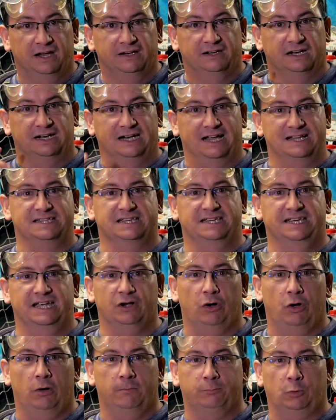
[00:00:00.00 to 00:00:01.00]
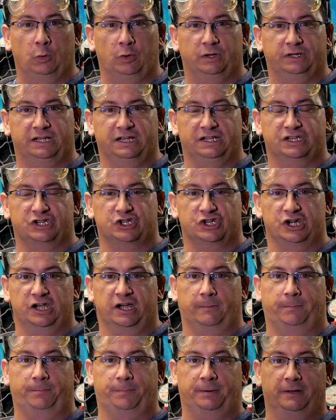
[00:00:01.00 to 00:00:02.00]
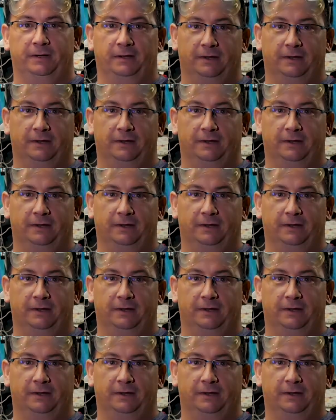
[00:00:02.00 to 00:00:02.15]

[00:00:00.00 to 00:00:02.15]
Then let's get on board this ship.